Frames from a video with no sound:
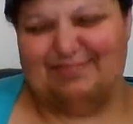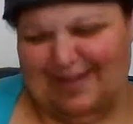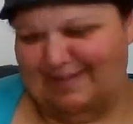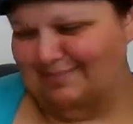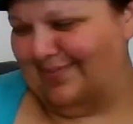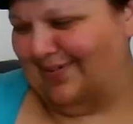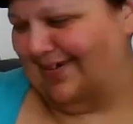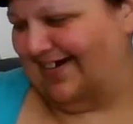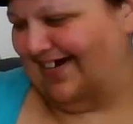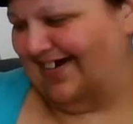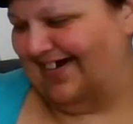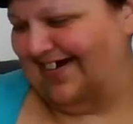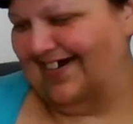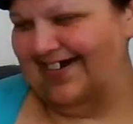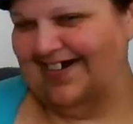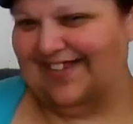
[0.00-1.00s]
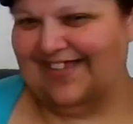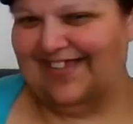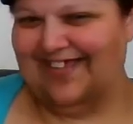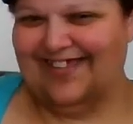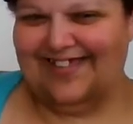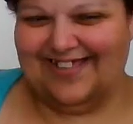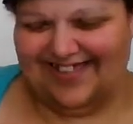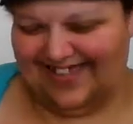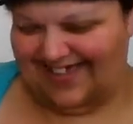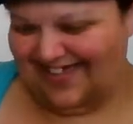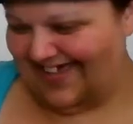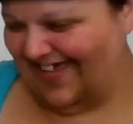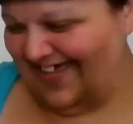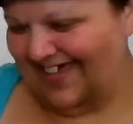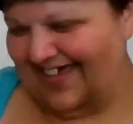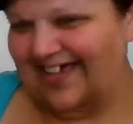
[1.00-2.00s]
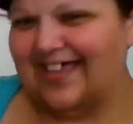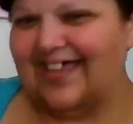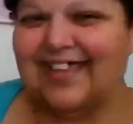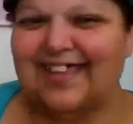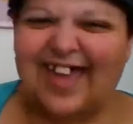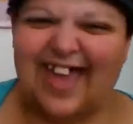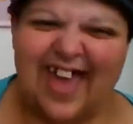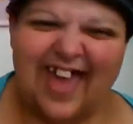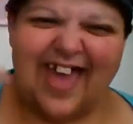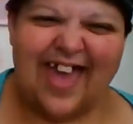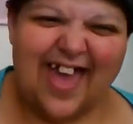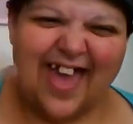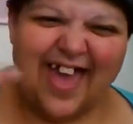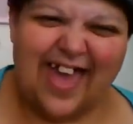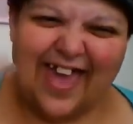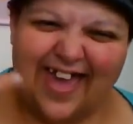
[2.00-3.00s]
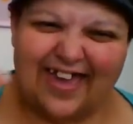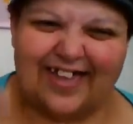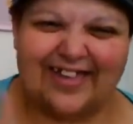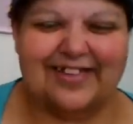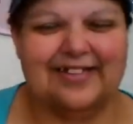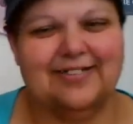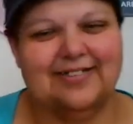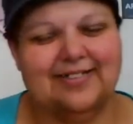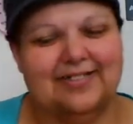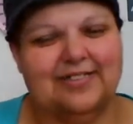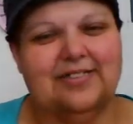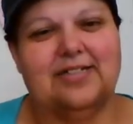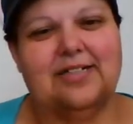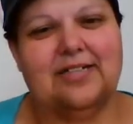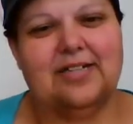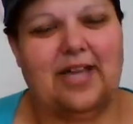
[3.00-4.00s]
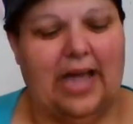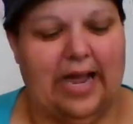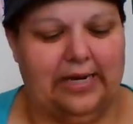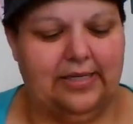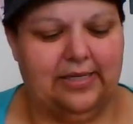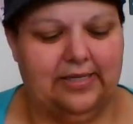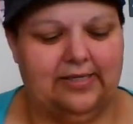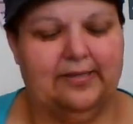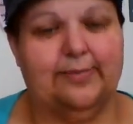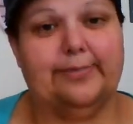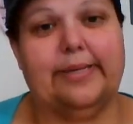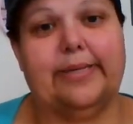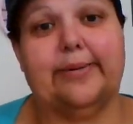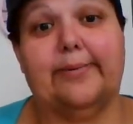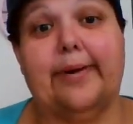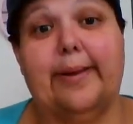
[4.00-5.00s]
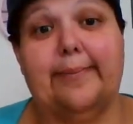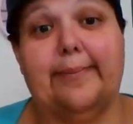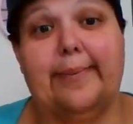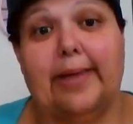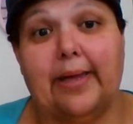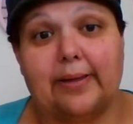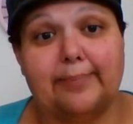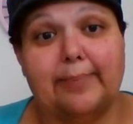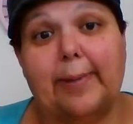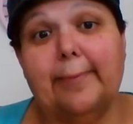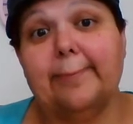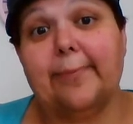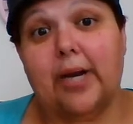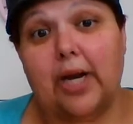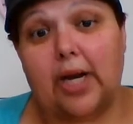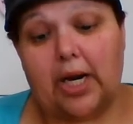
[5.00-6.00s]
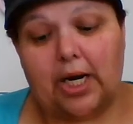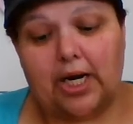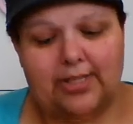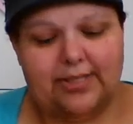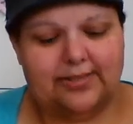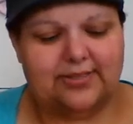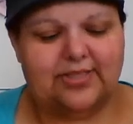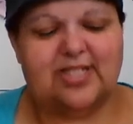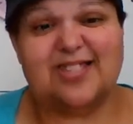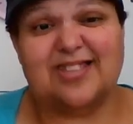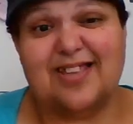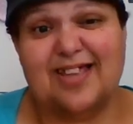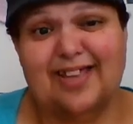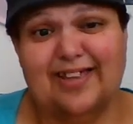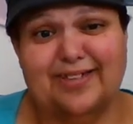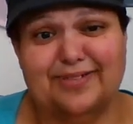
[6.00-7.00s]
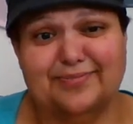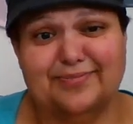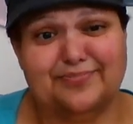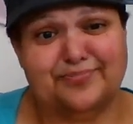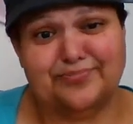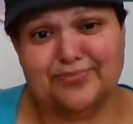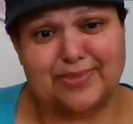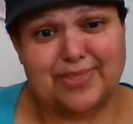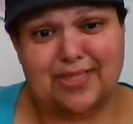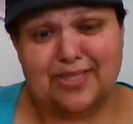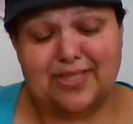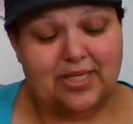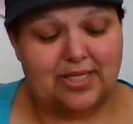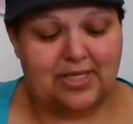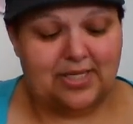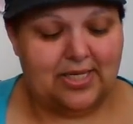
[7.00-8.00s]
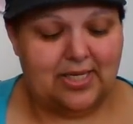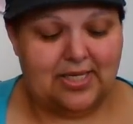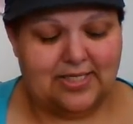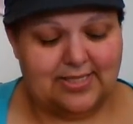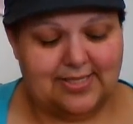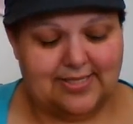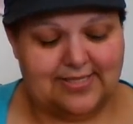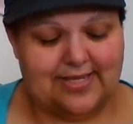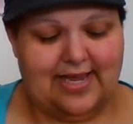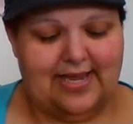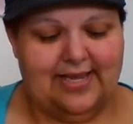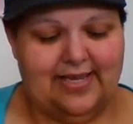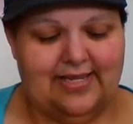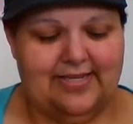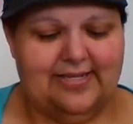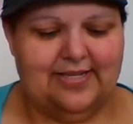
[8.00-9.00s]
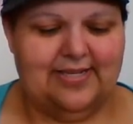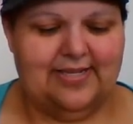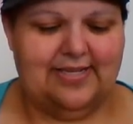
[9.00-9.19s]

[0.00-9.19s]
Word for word: member. Yay! I love being a Rat Pack member. Just saying. Just saying.